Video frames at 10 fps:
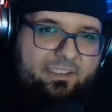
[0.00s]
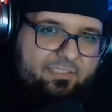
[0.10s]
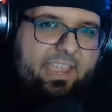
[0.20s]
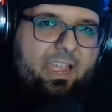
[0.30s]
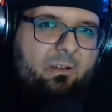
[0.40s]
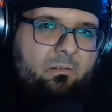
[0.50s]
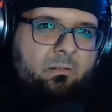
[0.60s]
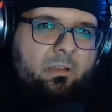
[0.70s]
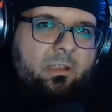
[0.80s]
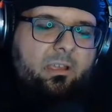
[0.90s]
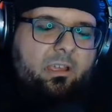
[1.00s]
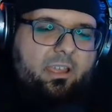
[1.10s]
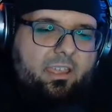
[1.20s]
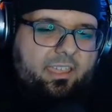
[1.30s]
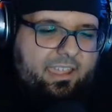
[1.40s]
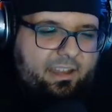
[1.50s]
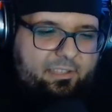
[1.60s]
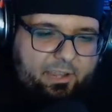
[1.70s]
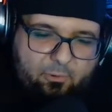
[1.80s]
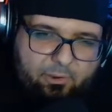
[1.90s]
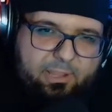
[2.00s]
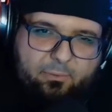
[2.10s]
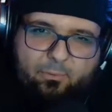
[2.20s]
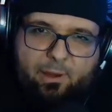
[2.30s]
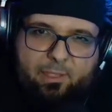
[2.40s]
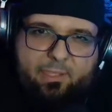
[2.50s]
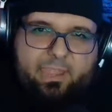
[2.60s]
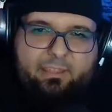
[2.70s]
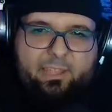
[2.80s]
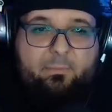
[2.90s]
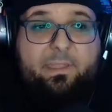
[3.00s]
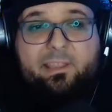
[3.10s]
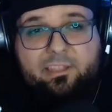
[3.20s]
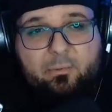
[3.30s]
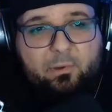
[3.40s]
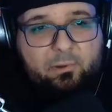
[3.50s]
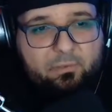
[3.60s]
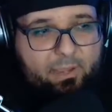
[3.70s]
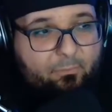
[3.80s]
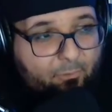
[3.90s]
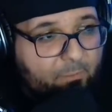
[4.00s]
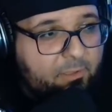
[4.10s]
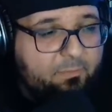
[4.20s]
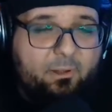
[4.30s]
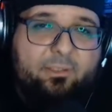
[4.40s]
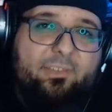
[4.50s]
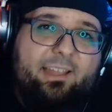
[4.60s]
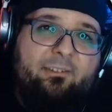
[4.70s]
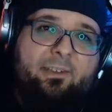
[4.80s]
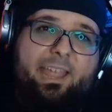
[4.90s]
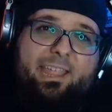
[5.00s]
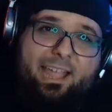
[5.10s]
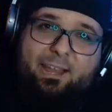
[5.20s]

town. and it's like a really fun thing. Like being someone who's like from a small town, it kind